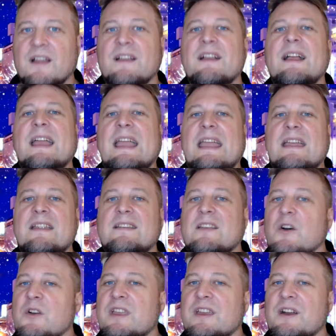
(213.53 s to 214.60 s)
In
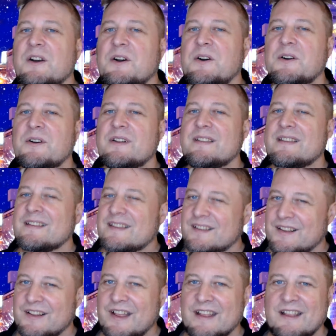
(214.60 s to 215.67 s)
Tokyo, this is a
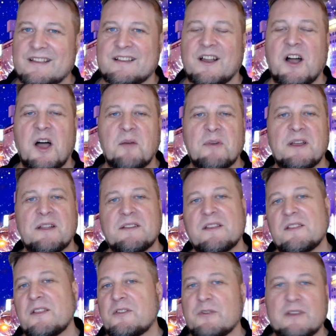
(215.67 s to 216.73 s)
lot less common, and the
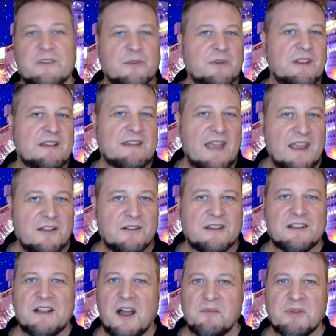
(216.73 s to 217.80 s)
streets are really tangled and
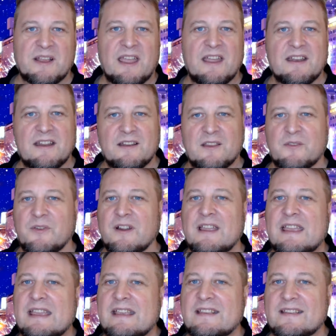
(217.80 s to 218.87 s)
complicated. It's very
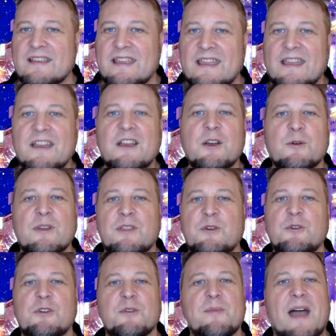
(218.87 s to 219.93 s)
easy with
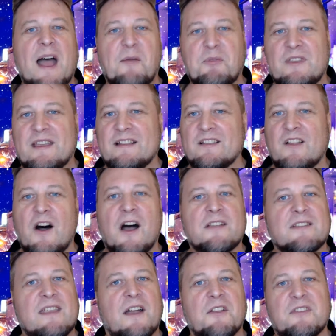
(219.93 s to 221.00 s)
Google Maps to get lost
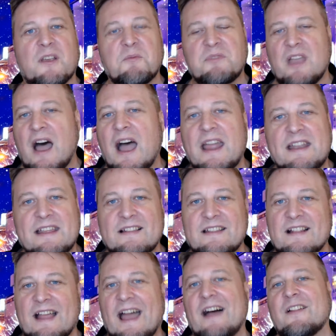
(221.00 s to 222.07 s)
down some tiny little
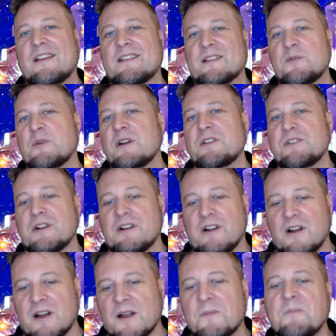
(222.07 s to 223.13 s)
alley somewhere in your
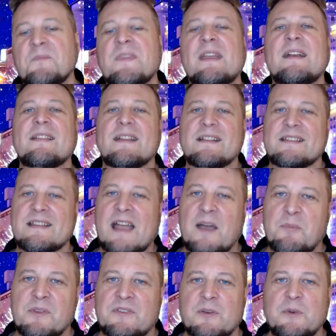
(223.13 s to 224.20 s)
car. That doesn't happen
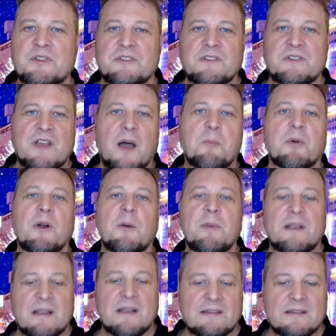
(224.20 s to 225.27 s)
so much in Sapporo
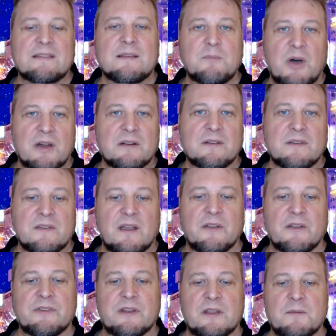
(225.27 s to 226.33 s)
because it's a modern-style
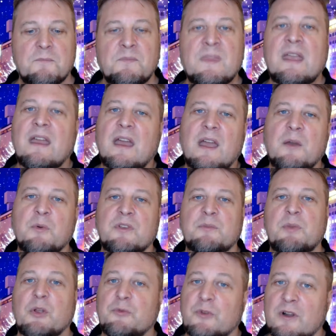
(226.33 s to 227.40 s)
city. It was
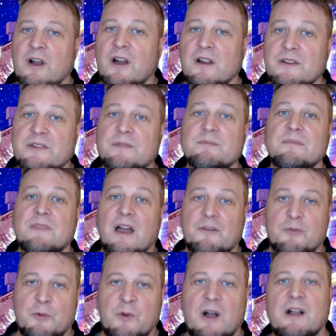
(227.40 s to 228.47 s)
built for cars, not for
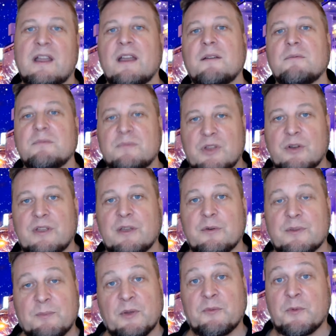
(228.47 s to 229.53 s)
walking. Tokyo was
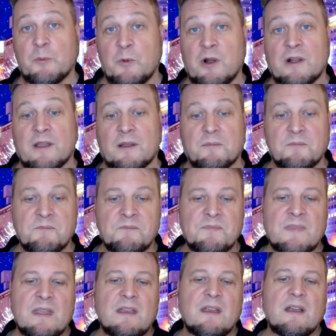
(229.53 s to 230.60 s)
built for walking.
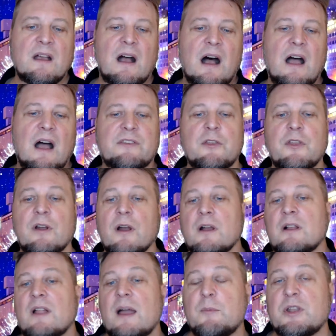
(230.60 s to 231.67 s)
So there are
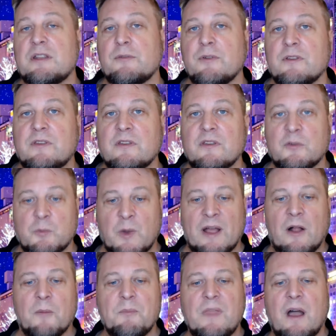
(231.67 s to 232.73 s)
climate differences as well.
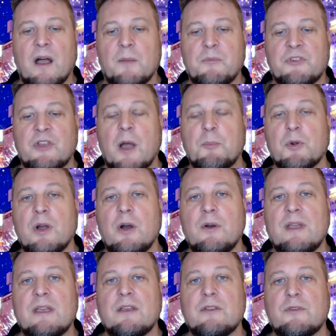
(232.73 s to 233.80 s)
Sapporo
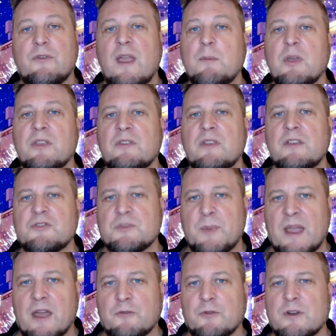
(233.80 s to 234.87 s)
is famous in
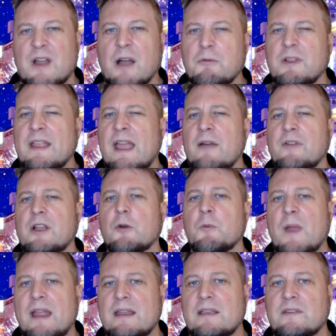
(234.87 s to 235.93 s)
Japan for not really having a
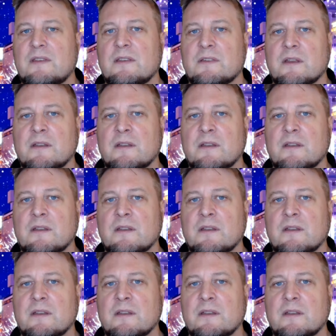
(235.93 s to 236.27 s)
rainy season.